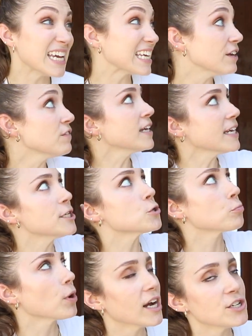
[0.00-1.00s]
giving
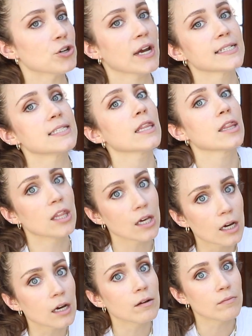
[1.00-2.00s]
each project
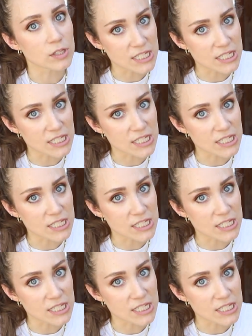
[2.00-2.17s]
the